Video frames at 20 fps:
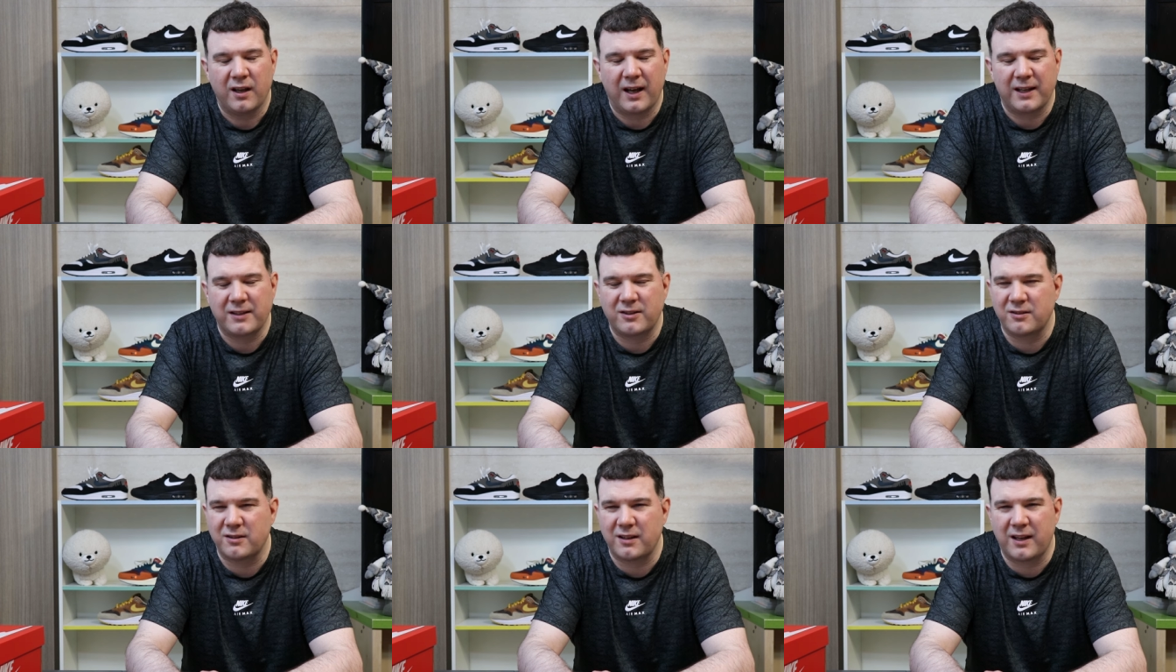
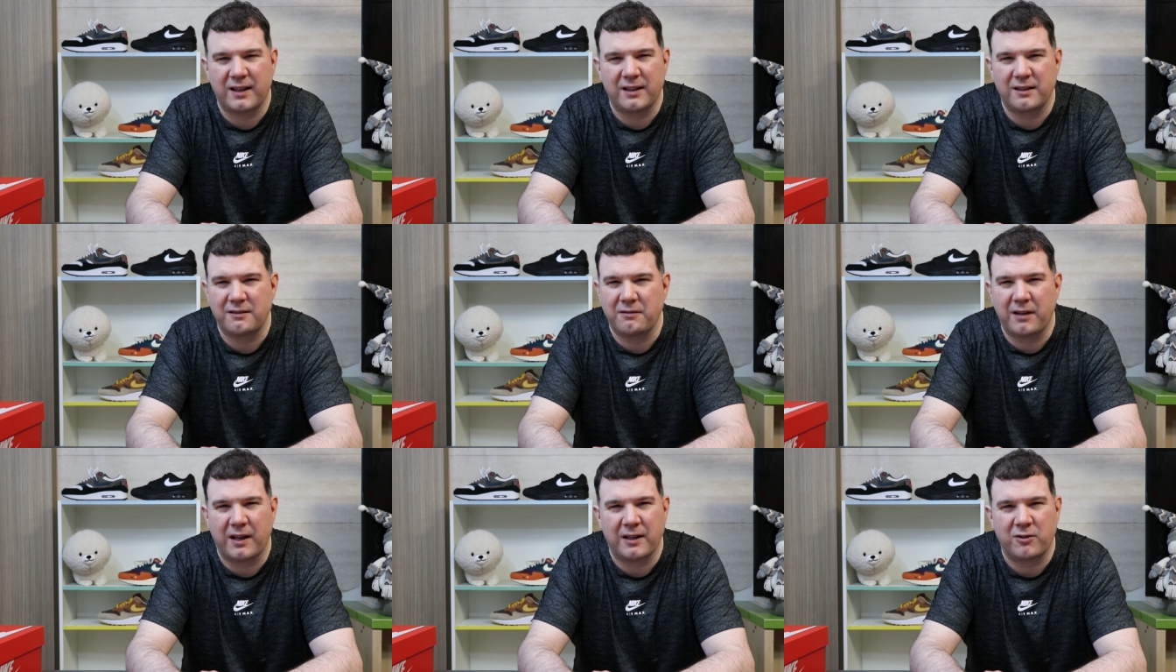
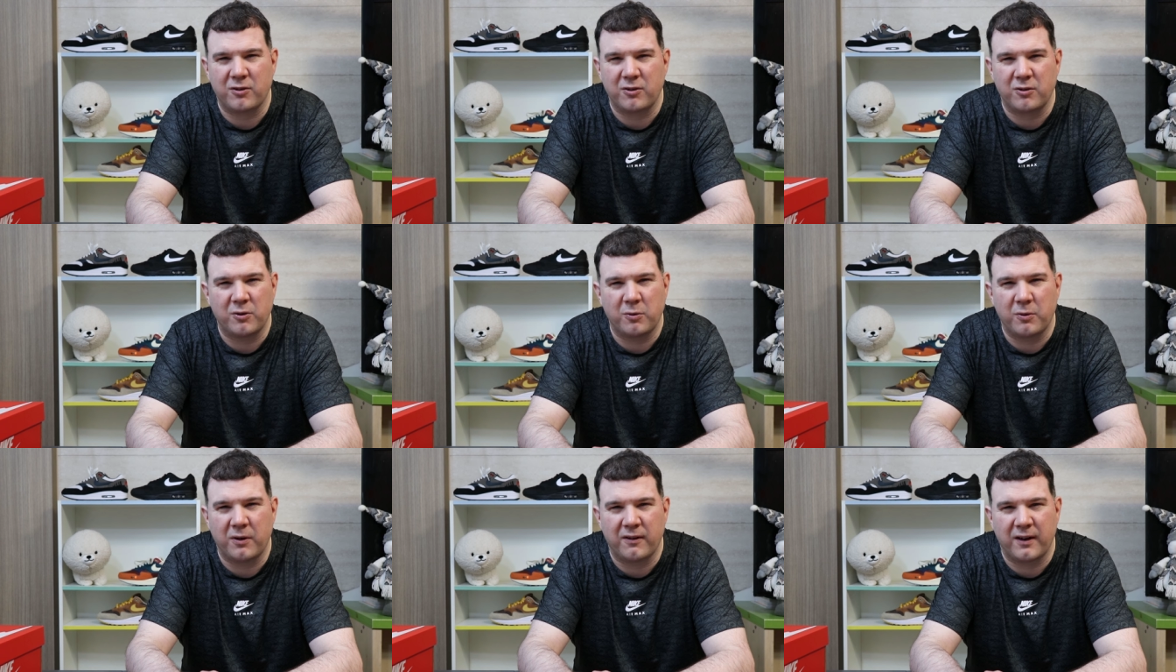I
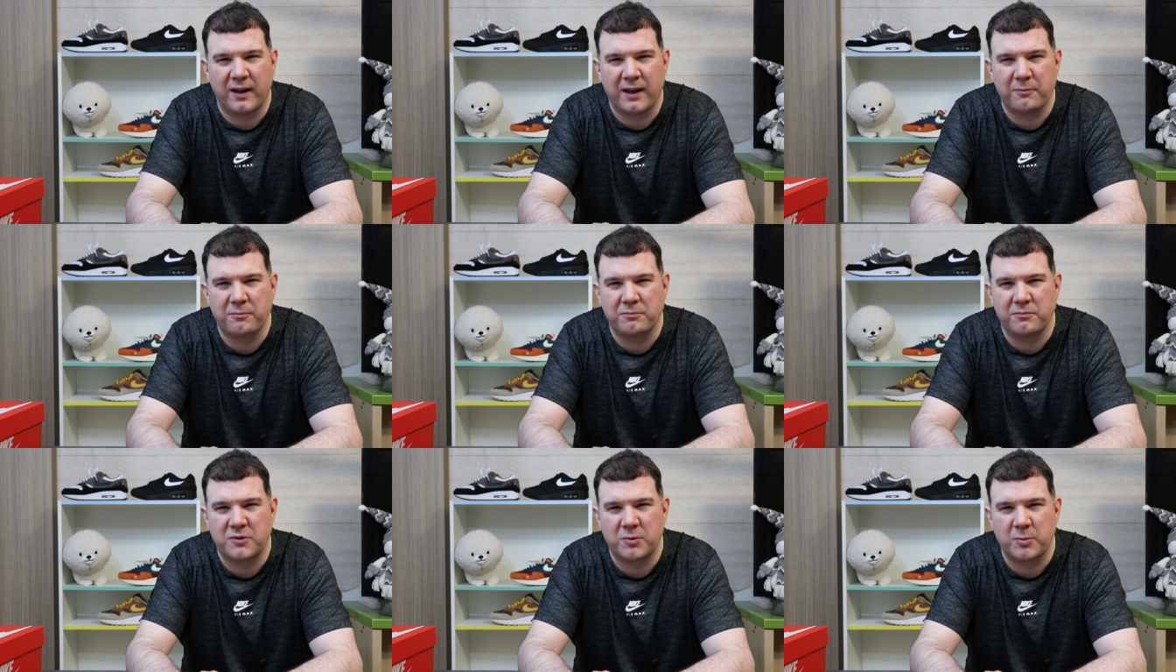don't know where I
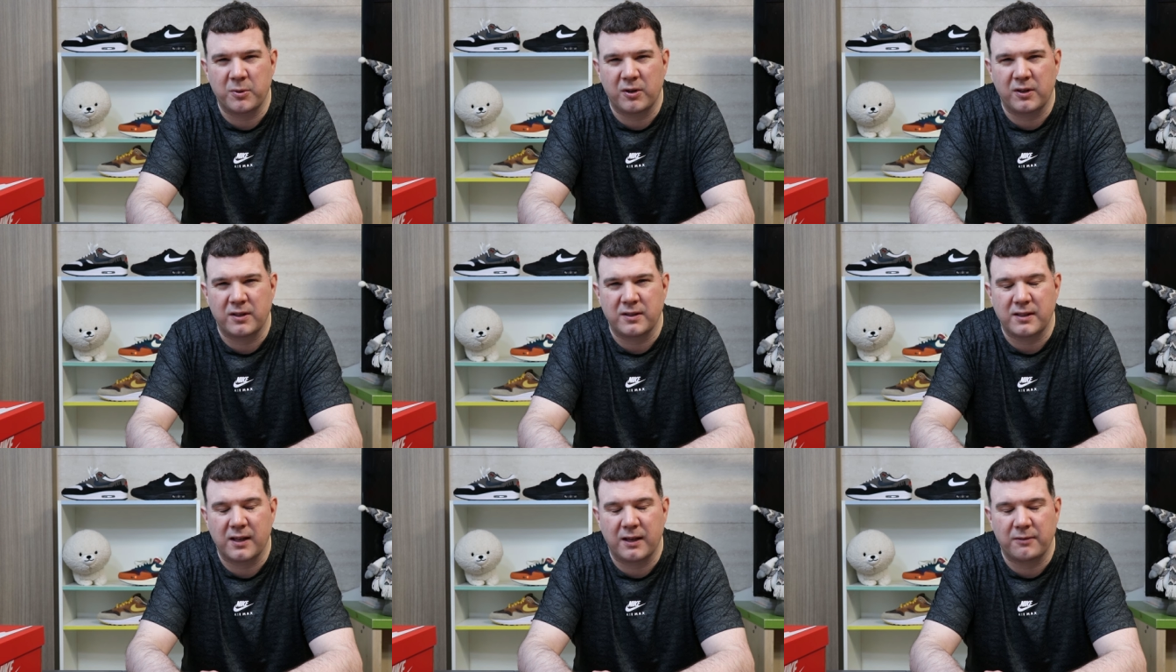am, to be
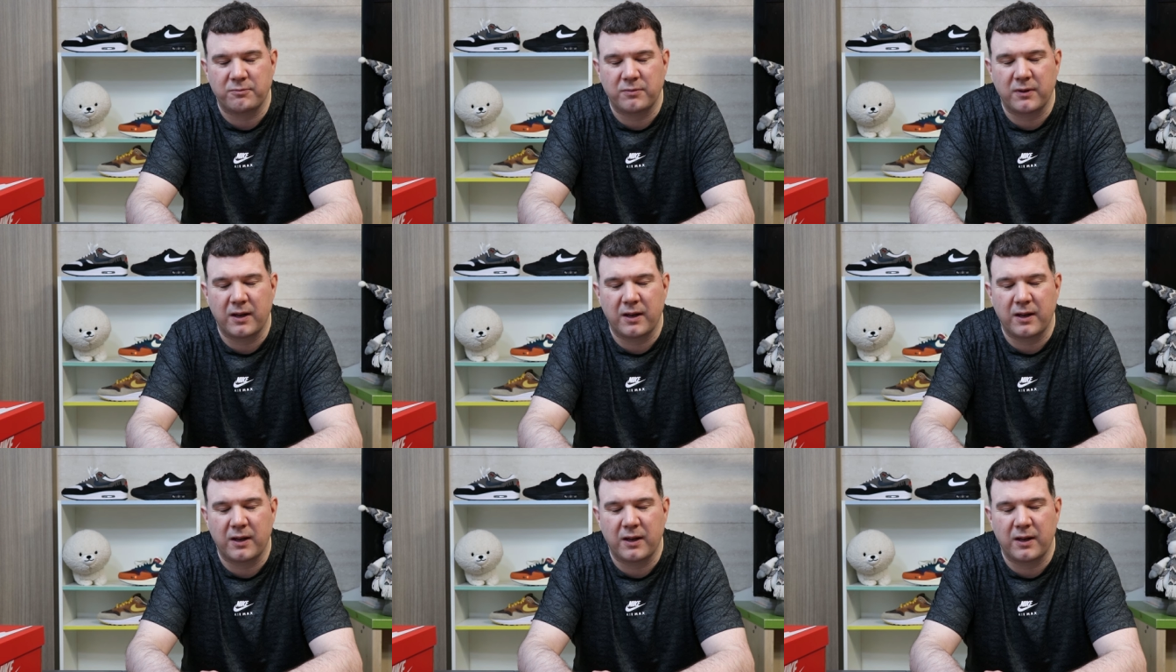honest.